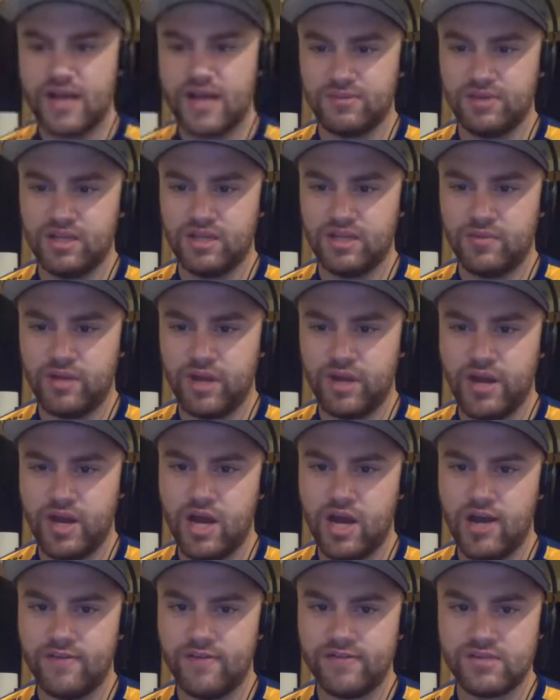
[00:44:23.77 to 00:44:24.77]
the
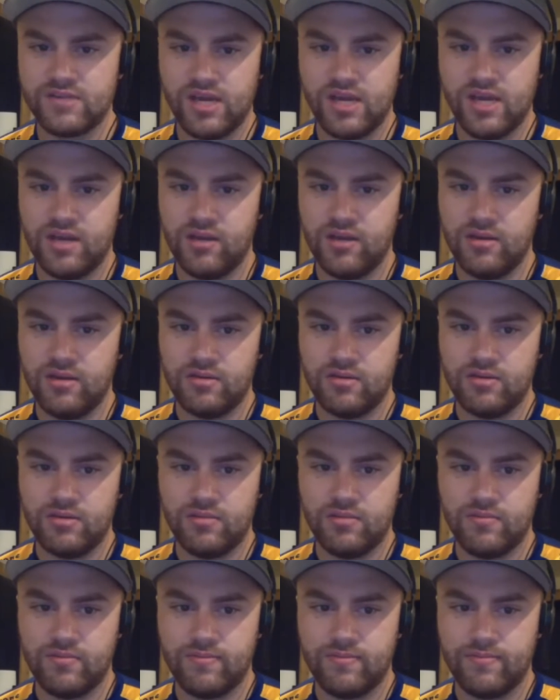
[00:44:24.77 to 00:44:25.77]
playoffs, and
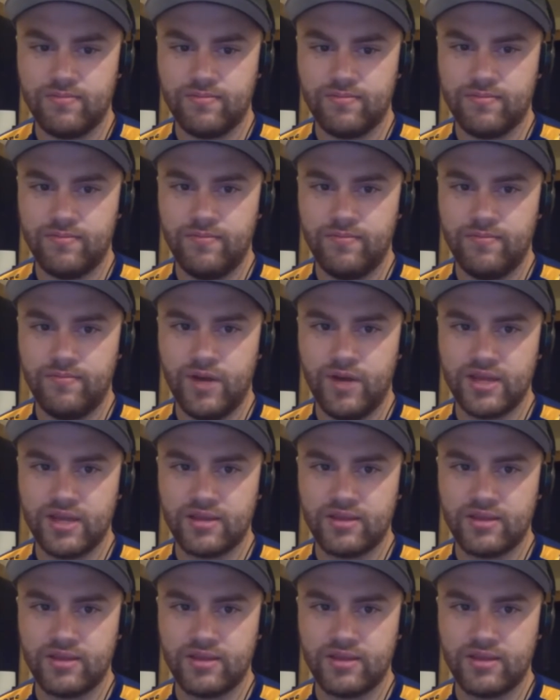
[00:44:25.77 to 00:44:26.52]
like